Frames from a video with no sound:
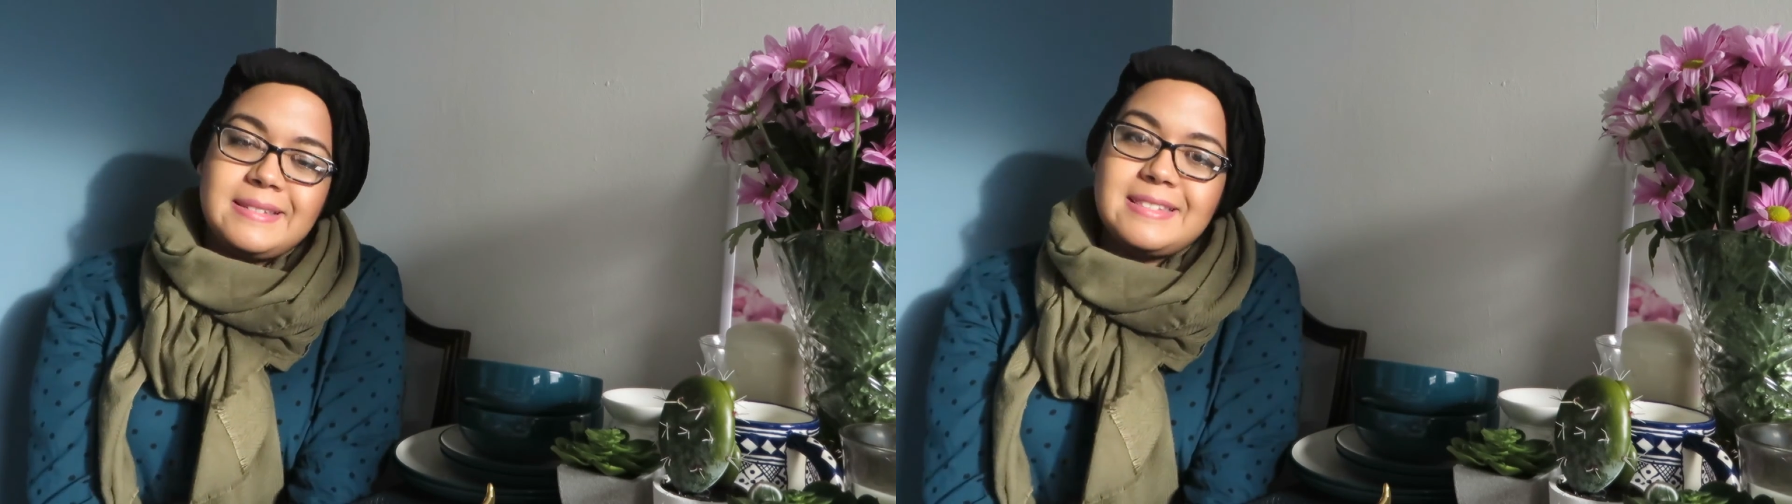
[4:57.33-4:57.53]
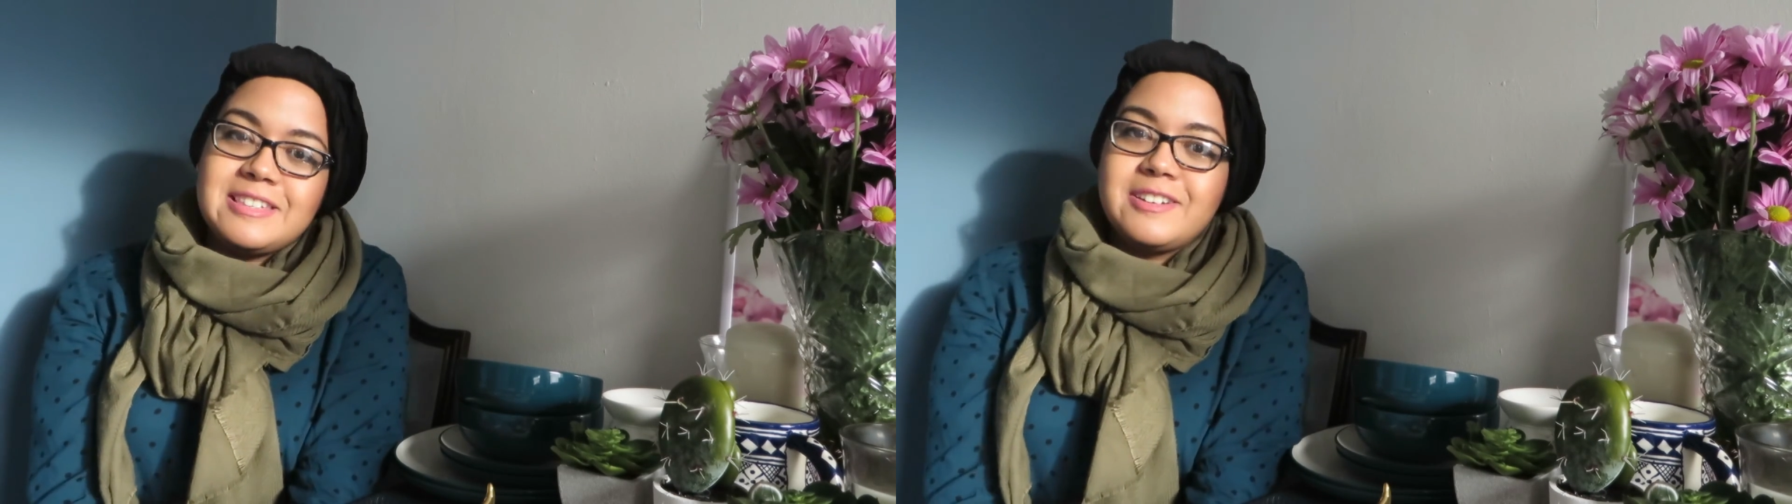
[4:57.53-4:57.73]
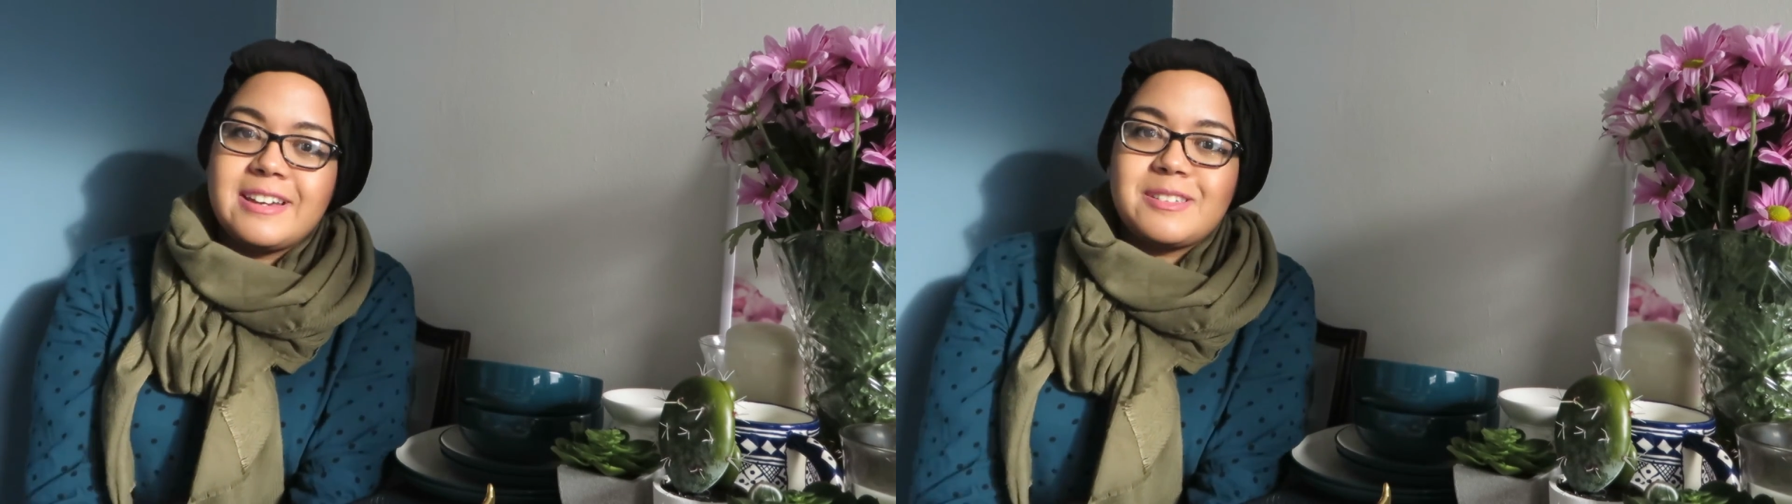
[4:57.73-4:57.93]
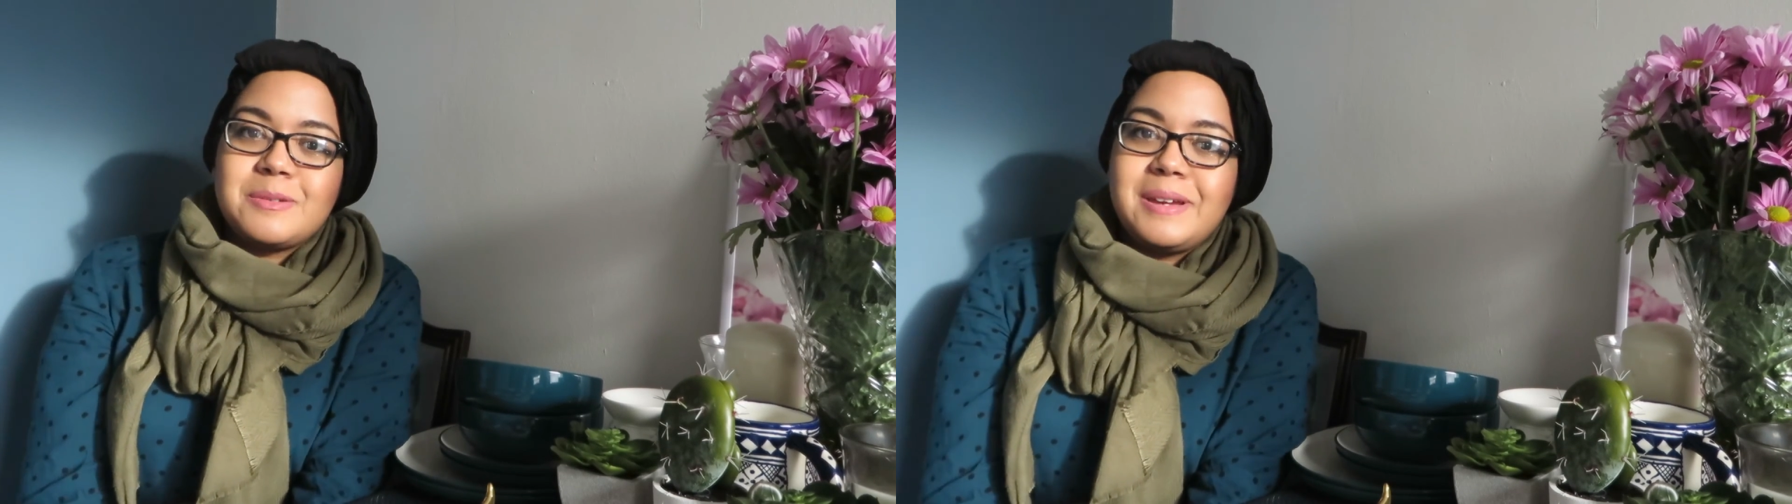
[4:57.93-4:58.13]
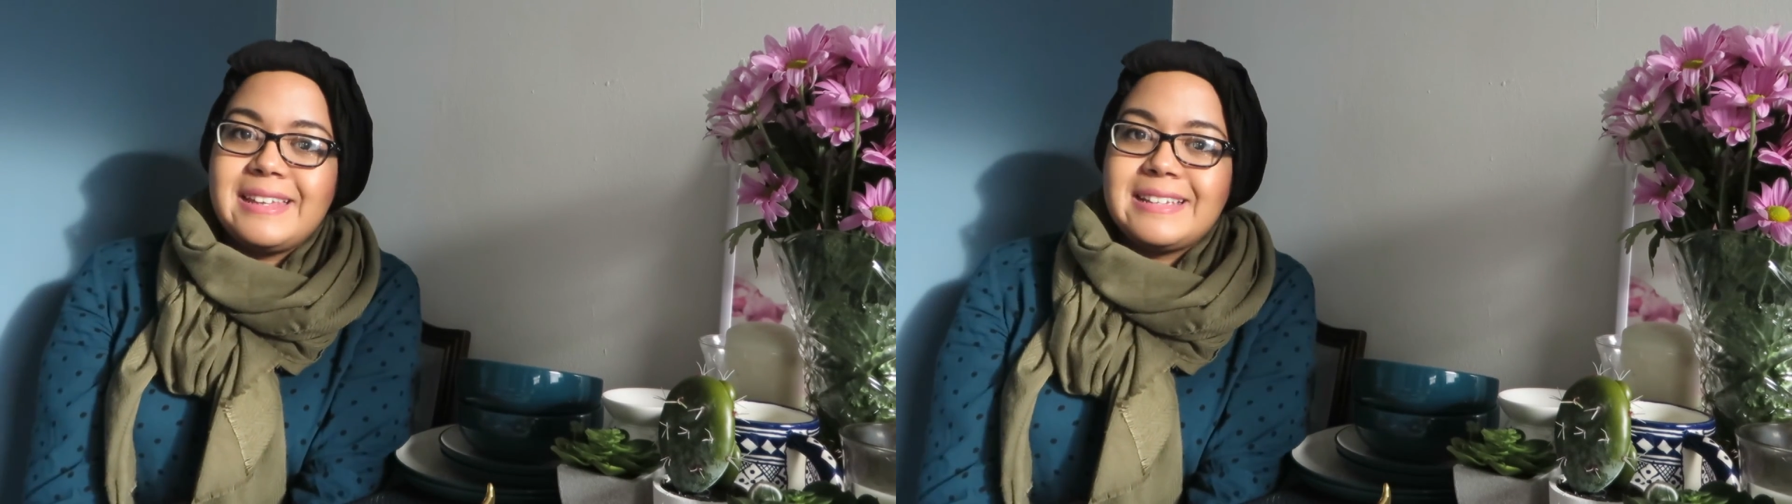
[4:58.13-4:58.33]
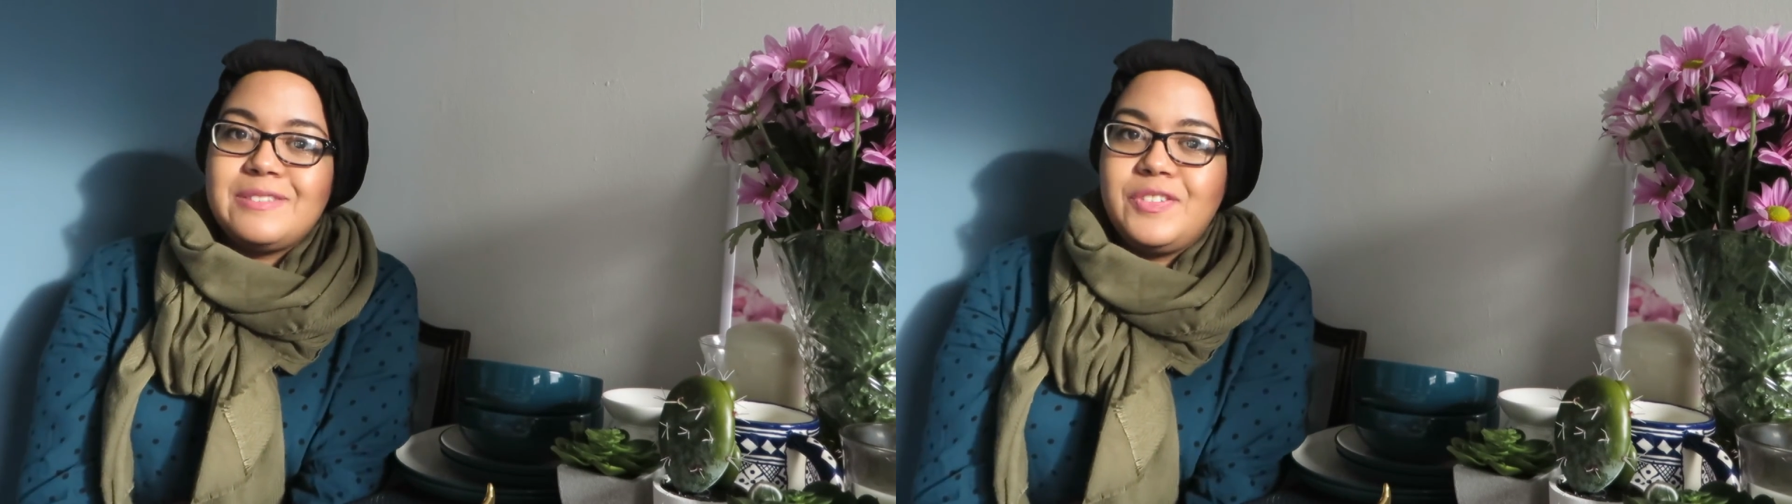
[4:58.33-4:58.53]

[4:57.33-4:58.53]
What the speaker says: and see you guys on my next